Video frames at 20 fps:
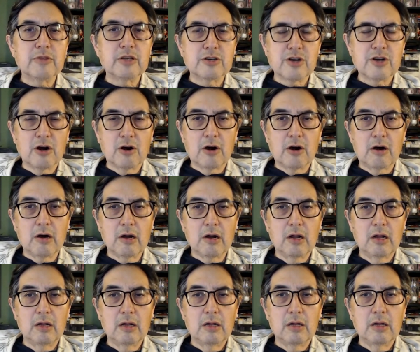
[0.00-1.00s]
the shark
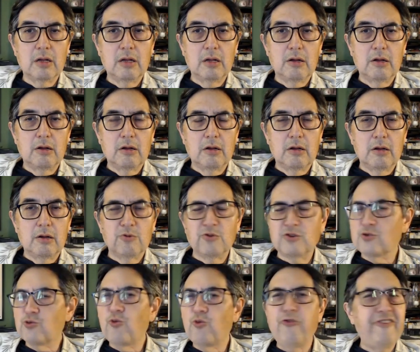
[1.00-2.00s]

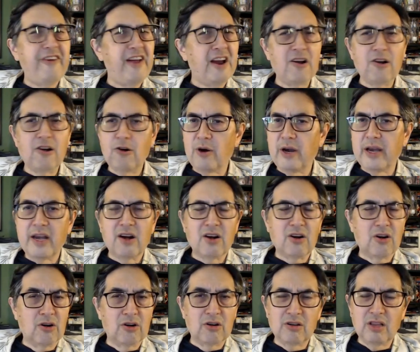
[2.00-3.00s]
was very
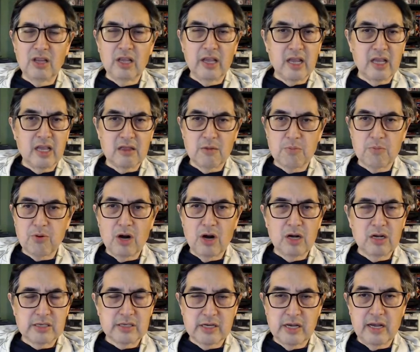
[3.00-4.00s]
early in the
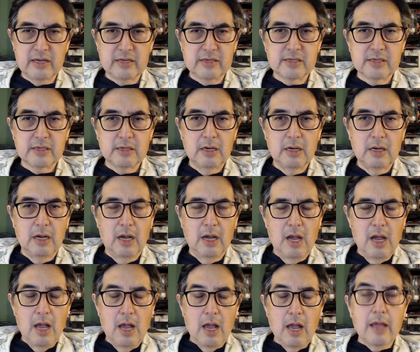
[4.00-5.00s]
process
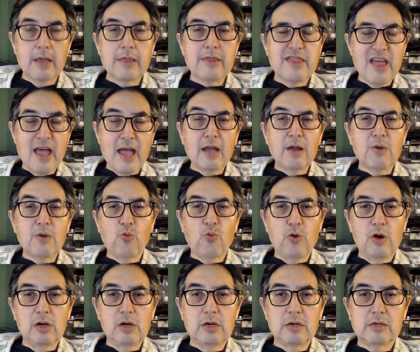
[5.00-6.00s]
and that
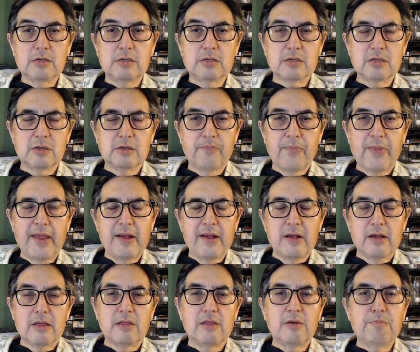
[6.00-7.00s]
was
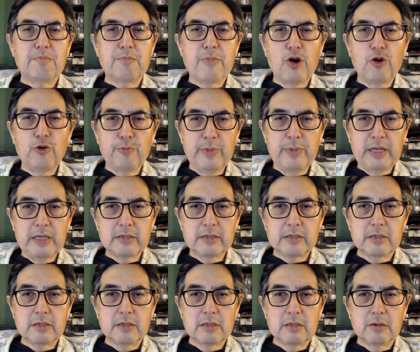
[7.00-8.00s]
the
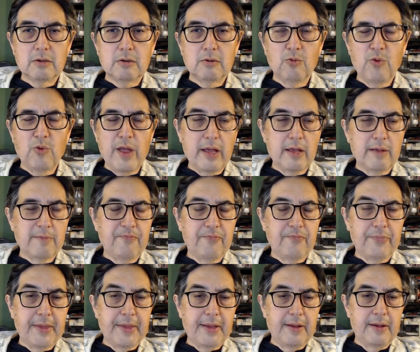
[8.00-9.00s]
moment
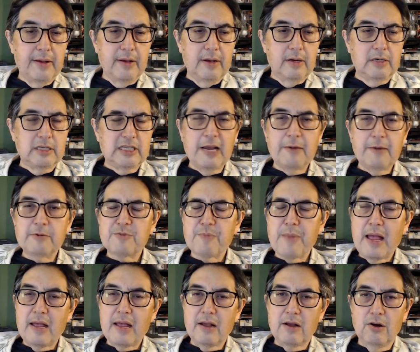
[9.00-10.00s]
when james
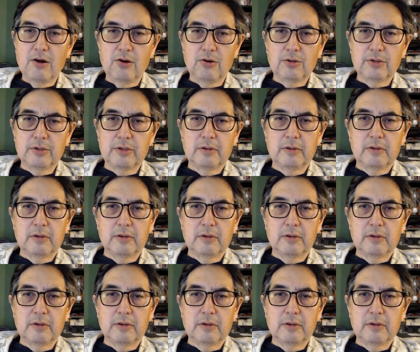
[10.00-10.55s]
mangold